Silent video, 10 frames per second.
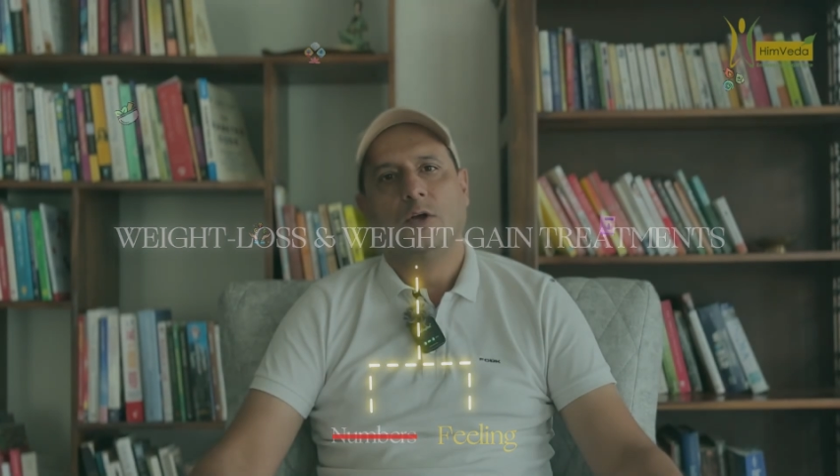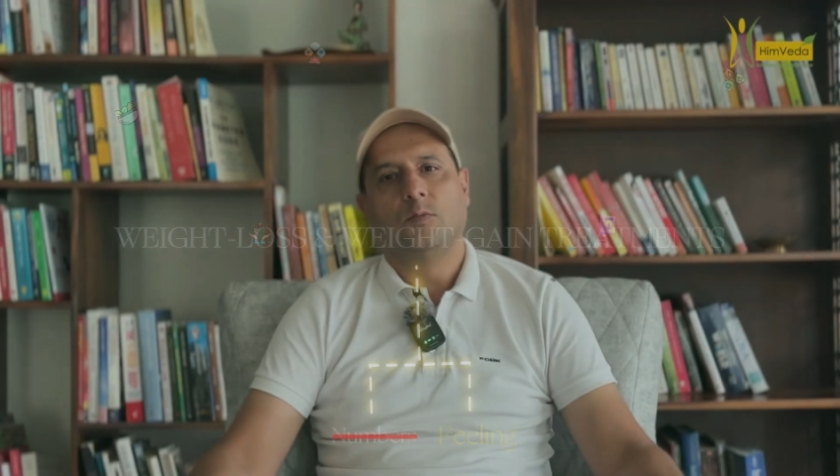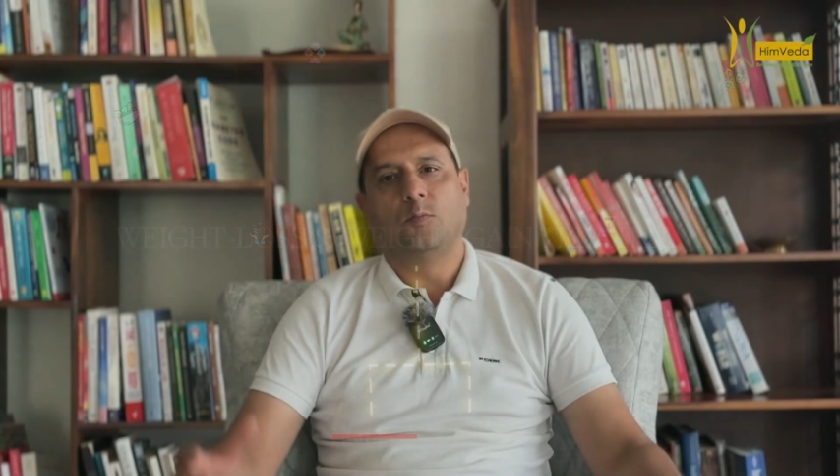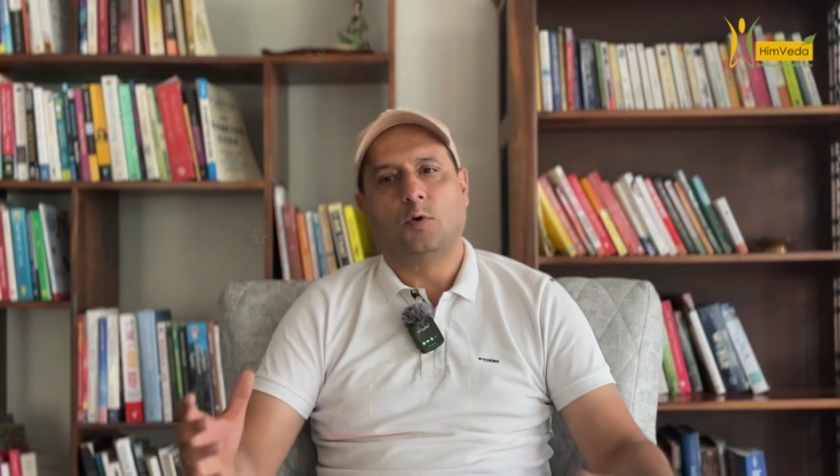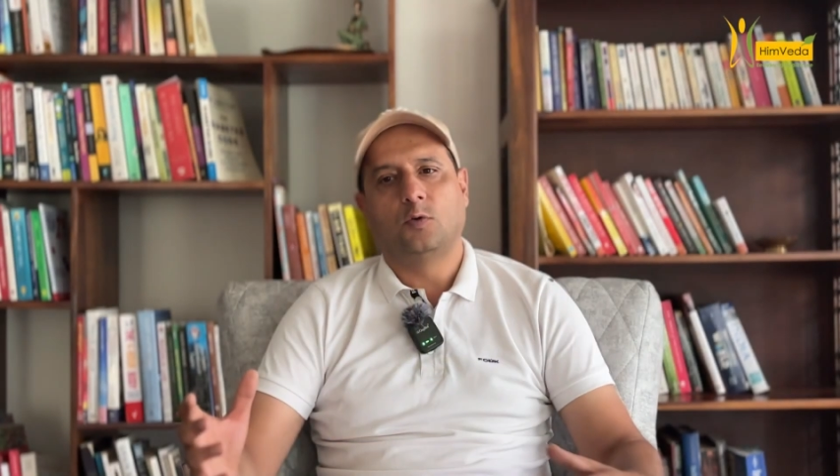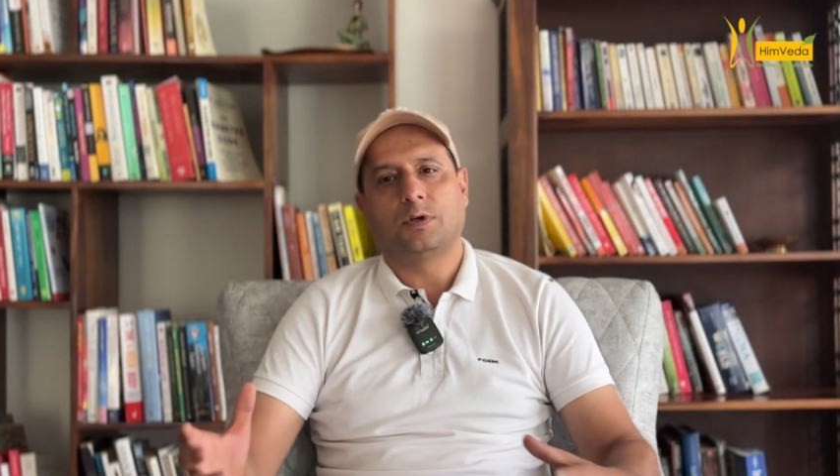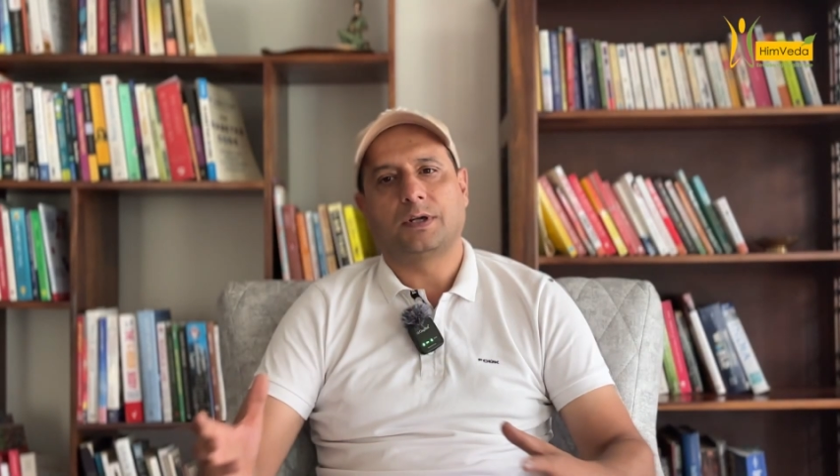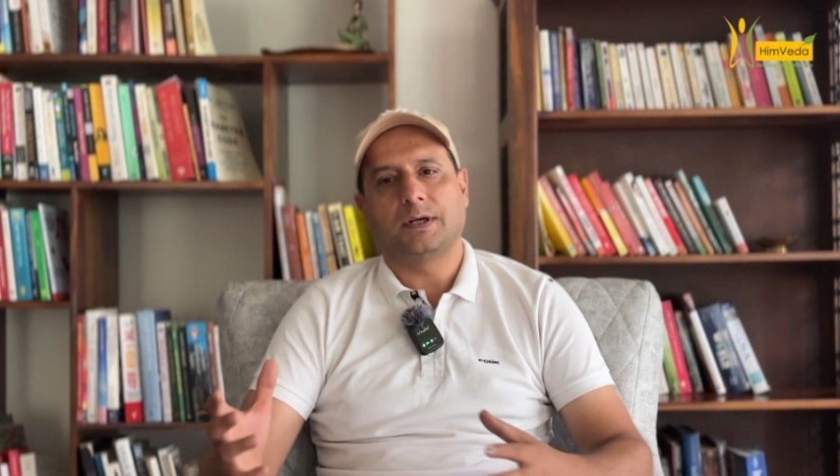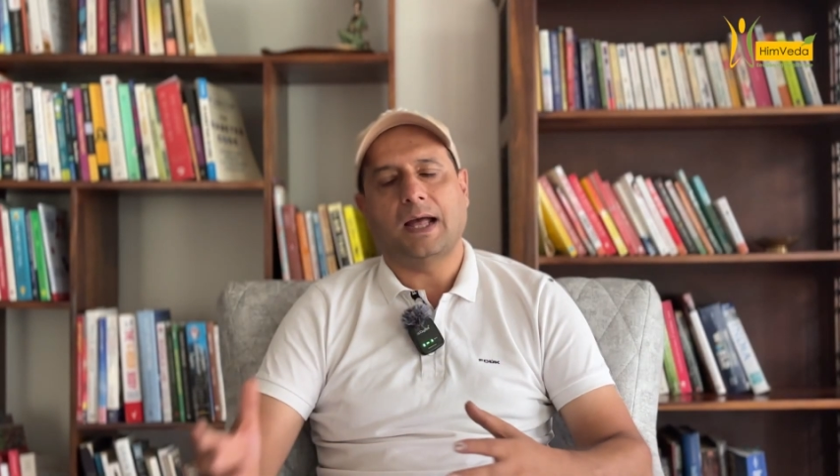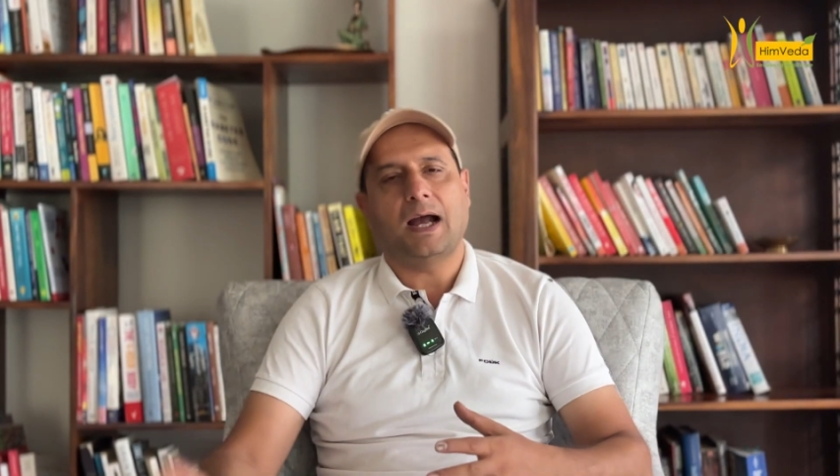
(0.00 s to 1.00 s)

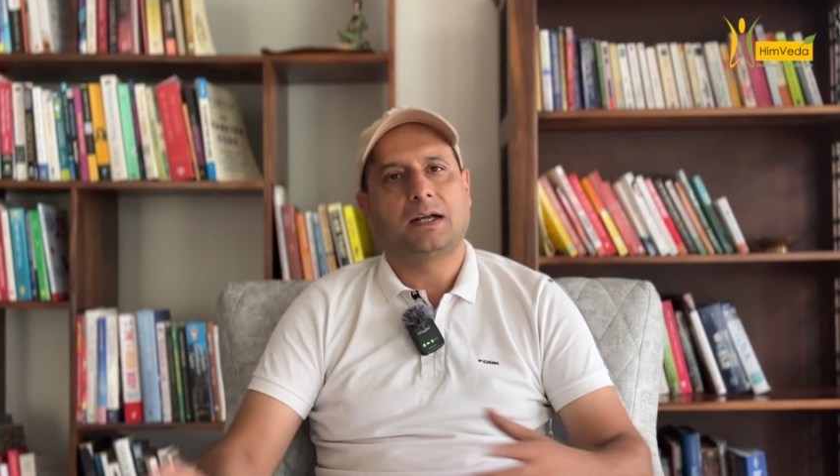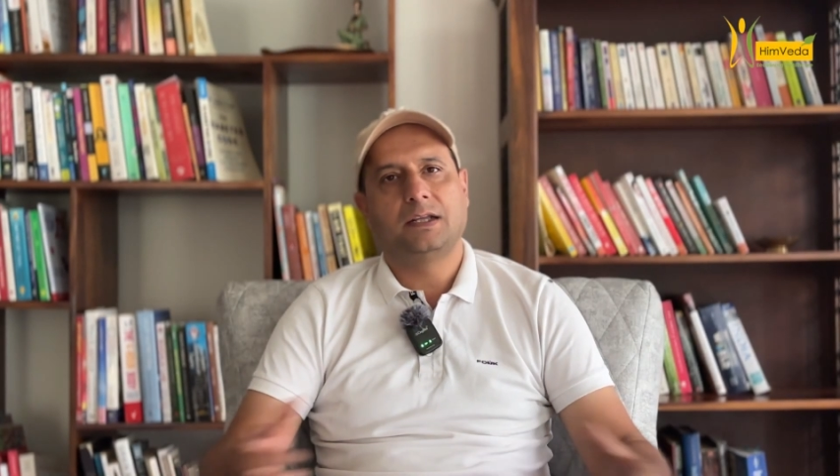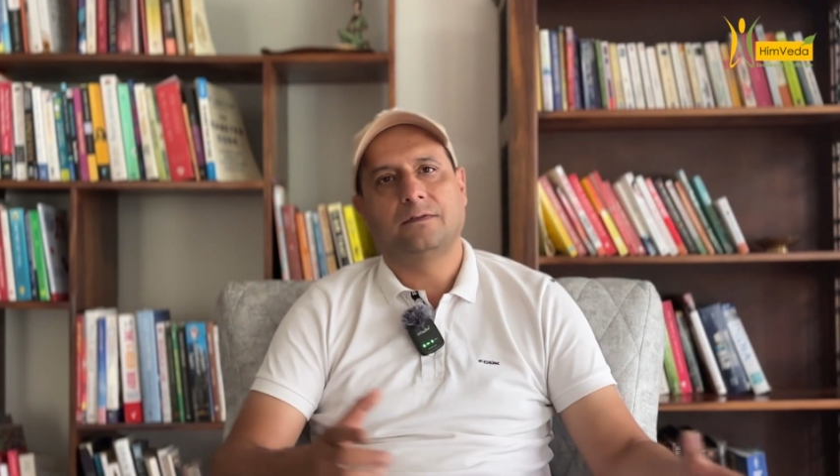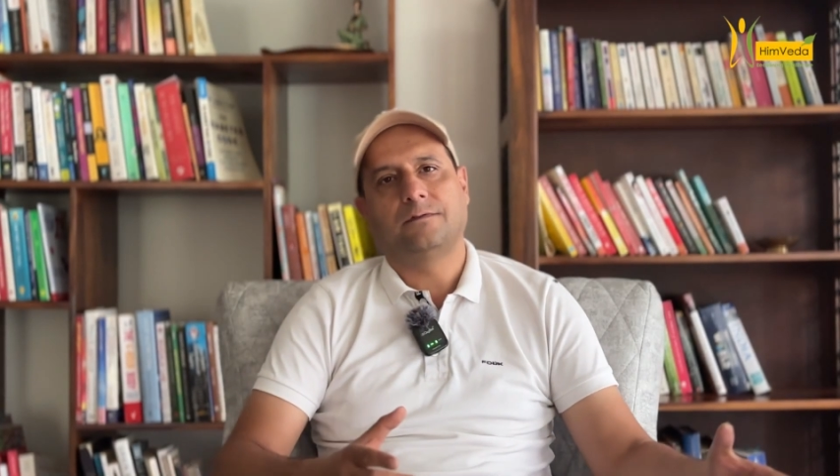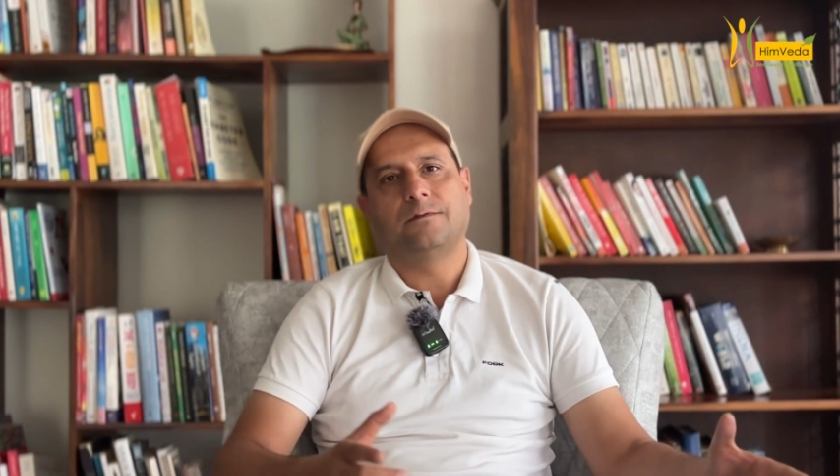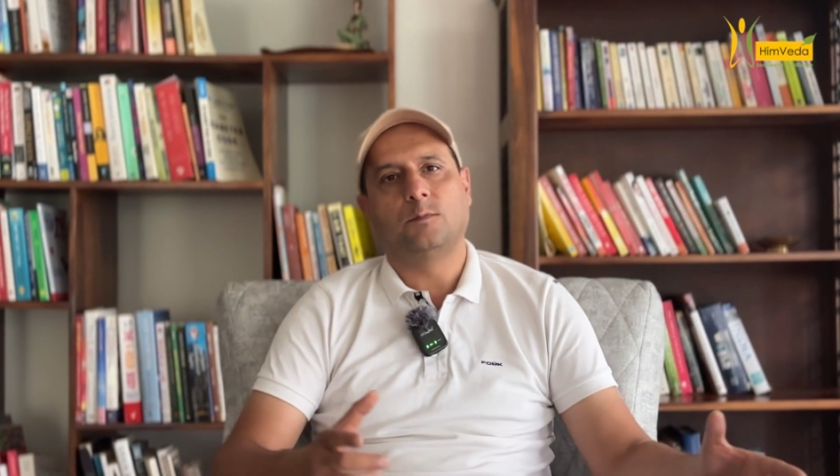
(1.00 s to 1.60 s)
more active,